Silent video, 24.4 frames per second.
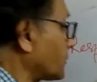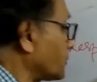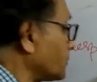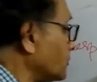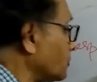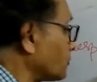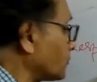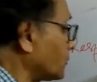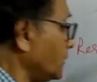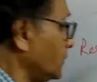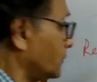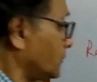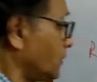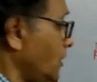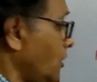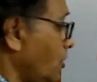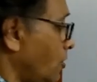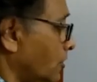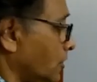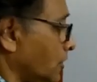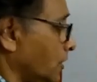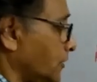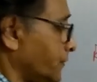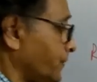acidosis
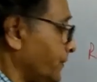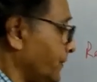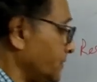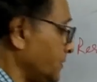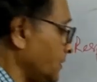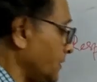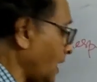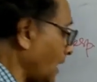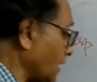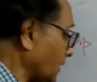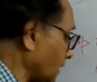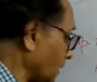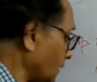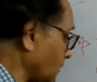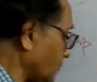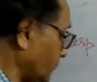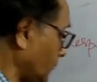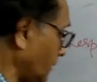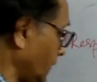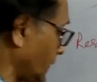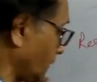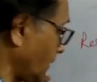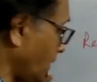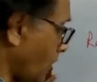or respiratory
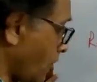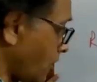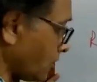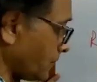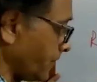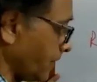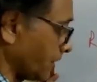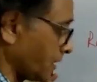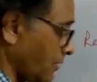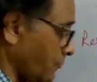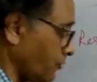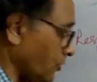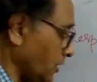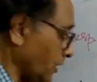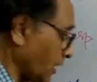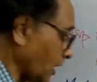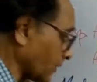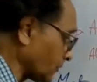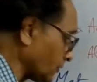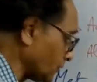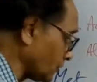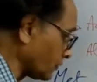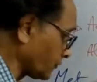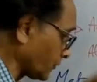alkalosis or metabolic
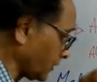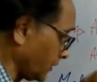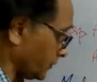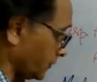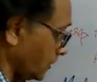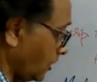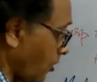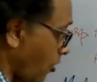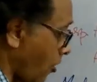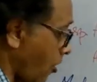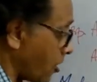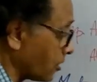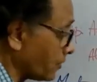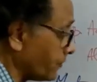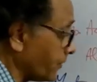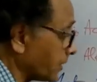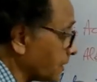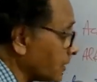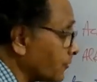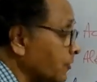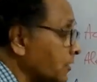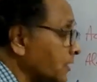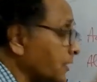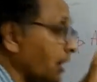acidosis or
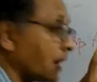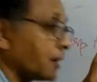metabolic